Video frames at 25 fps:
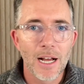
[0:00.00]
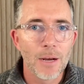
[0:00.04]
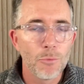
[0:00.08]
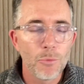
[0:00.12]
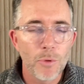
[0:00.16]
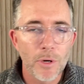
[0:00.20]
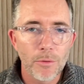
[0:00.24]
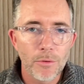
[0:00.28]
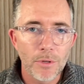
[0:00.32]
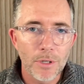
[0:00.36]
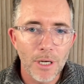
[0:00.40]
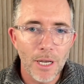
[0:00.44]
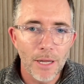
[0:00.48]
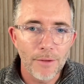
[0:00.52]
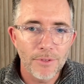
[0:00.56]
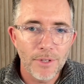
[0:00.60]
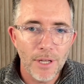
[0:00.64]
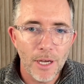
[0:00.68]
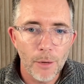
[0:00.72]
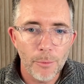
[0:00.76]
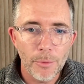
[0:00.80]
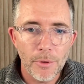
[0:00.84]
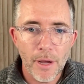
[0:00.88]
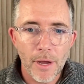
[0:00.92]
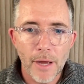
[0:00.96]
We would love to
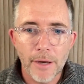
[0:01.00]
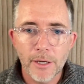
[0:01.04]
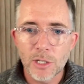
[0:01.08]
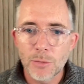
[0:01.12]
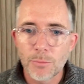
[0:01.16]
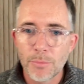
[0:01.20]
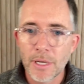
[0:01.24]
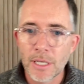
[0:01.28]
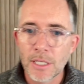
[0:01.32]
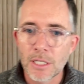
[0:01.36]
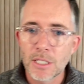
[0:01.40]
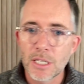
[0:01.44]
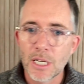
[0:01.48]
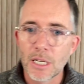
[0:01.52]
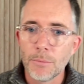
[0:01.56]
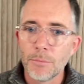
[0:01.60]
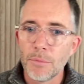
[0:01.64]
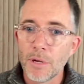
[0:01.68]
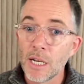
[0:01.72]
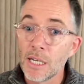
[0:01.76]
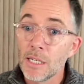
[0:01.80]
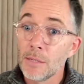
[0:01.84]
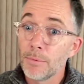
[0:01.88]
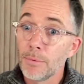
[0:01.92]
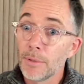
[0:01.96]
help you out, as Ben said.
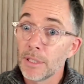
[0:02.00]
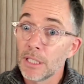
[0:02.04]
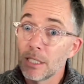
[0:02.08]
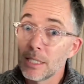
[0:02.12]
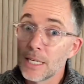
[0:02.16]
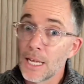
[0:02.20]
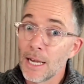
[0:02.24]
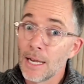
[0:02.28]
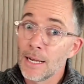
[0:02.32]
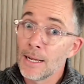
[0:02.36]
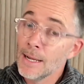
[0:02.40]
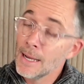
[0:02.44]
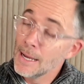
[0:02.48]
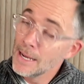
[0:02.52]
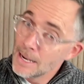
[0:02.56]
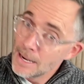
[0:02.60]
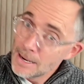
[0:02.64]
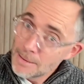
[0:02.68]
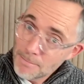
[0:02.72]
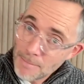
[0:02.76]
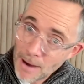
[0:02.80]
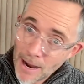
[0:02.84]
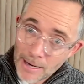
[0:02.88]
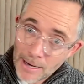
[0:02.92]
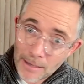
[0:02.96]
But
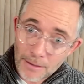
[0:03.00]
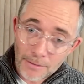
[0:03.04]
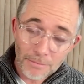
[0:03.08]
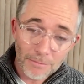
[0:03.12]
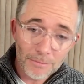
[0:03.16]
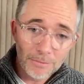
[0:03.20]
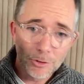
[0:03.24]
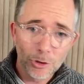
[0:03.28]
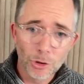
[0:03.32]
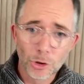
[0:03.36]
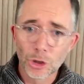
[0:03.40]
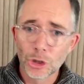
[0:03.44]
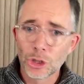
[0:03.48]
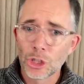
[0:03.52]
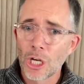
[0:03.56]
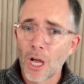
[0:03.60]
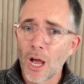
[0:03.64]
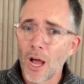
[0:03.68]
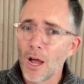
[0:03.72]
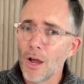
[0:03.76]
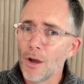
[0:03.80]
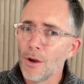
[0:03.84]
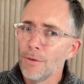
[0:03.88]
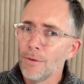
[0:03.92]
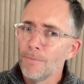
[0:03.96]
mate, good
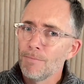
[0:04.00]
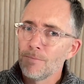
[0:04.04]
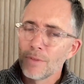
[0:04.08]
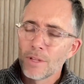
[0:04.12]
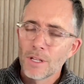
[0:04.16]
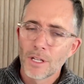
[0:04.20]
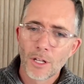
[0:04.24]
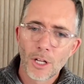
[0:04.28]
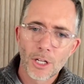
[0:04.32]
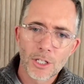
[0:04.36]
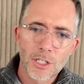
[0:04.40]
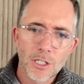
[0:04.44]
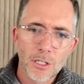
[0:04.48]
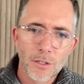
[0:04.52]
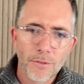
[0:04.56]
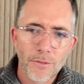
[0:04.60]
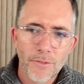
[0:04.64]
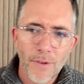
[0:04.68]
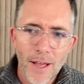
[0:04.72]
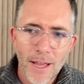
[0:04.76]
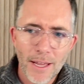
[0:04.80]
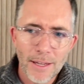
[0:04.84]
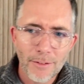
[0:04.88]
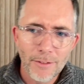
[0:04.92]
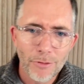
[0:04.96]
show. Lots of
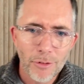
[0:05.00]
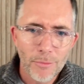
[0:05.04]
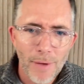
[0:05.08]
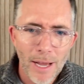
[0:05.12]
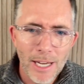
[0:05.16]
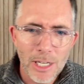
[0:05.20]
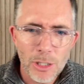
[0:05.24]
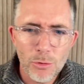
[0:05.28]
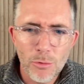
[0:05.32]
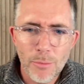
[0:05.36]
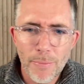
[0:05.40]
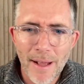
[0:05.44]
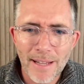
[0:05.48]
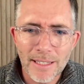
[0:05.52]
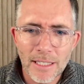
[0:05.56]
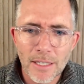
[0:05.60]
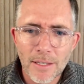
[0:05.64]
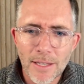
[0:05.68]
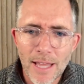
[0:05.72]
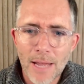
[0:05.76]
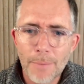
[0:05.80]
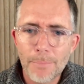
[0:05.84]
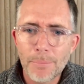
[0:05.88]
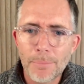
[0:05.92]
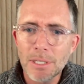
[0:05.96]
information we packed in
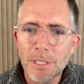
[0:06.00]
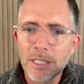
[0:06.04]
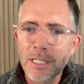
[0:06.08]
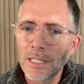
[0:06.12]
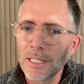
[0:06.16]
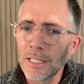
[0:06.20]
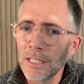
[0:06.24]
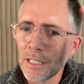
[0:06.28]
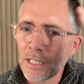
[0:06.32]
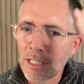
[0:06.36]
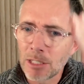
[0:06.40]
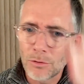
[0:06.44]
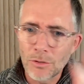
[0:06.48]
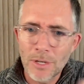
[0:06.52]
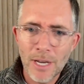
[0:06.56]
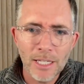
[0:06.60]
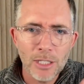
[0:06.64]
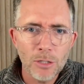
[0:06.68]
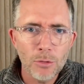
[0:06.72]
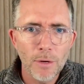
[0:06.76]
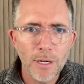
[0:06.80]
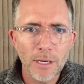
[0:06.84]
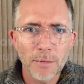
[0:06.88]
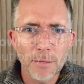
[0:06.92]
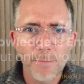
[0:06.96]
that. But until next
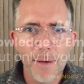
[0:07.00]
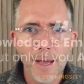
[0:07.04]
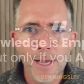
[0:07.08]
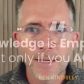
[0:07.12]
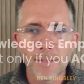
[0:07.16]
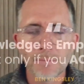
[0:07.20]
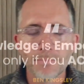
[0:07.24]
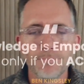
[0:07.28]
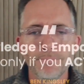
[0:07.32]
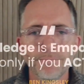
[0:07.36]
week, mate.